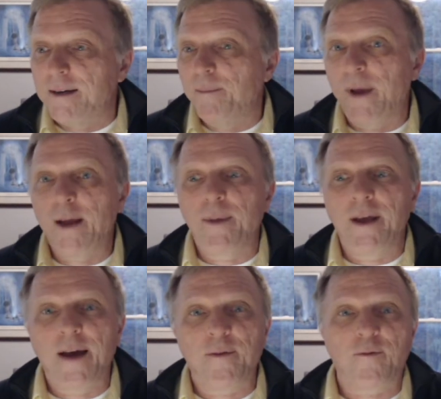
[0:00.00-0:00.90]
Maybe,
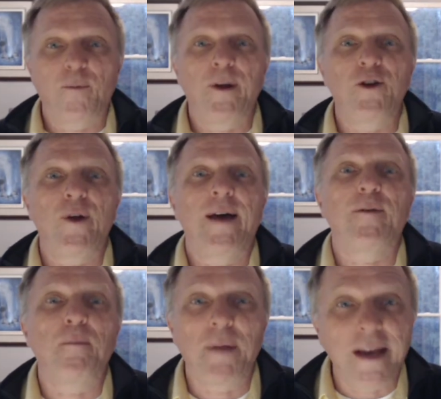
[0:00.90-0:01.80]
heaven forbid, you have
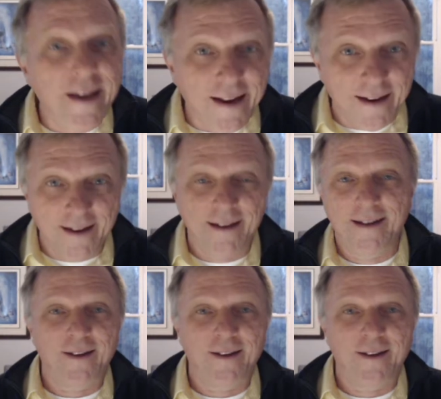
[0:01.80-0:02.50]
a meeting.